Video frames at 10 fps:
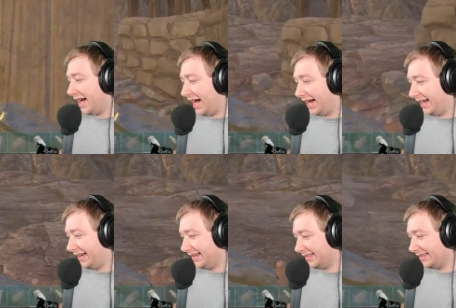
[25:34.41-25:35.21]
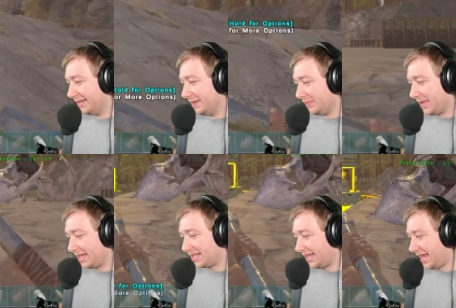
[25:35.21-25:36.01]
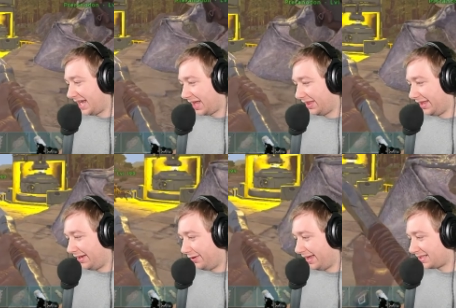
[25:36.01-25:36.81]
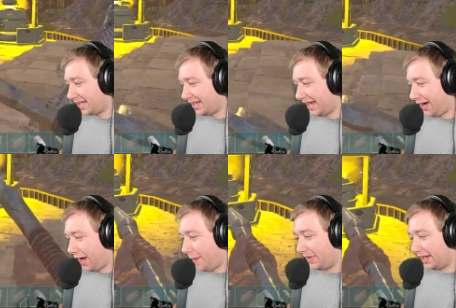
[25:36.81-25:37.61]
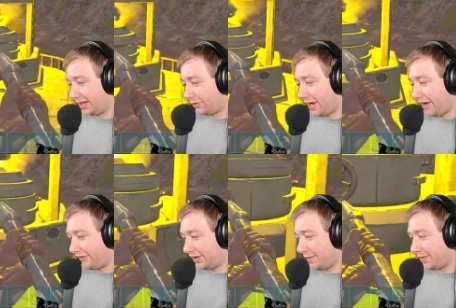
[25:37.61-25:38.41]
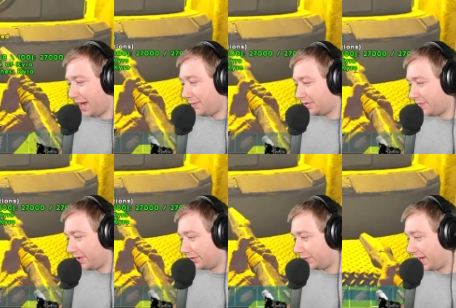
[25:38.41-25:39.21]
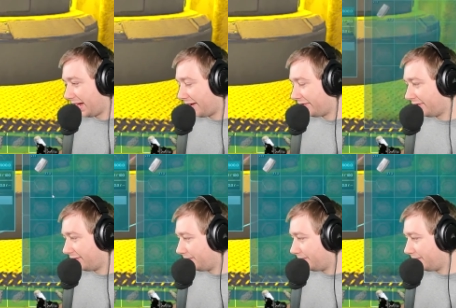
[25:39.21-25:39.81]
That's gonna take a little... That's gonna take a hot minute to craft up. How much metal do we have?